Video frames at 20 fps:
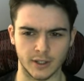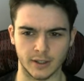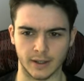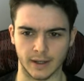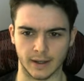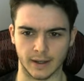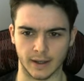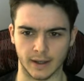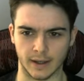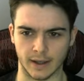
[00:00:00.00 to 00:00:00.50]

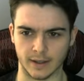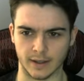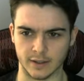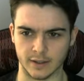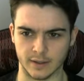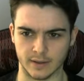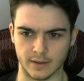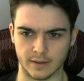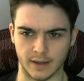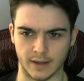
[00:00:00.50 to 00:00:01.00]
Like, I guess
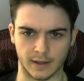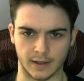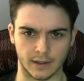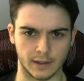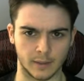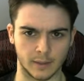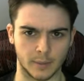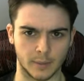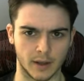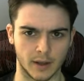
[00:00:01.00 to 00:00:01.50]
it's
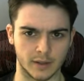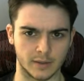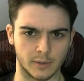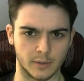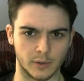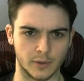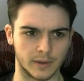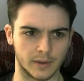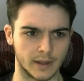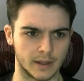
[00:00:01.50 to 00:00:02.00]
technically possible
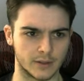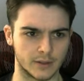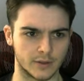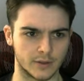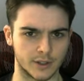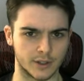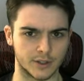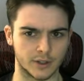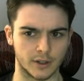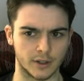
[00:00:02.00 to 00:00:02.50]
with Night
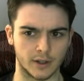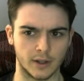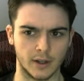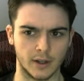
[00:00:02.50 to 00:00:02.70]
Stretcher